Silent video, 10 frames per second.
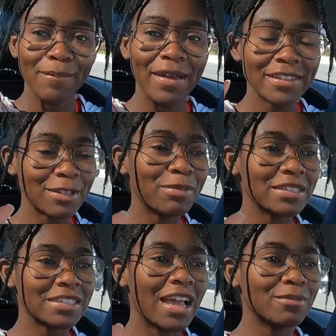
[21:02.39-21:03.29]
My shipping
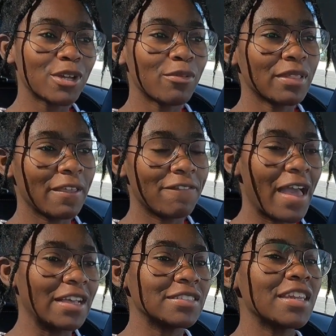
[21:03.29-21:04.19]
times are really
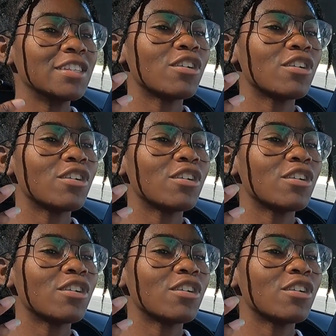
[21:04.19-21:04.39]
fast, and it's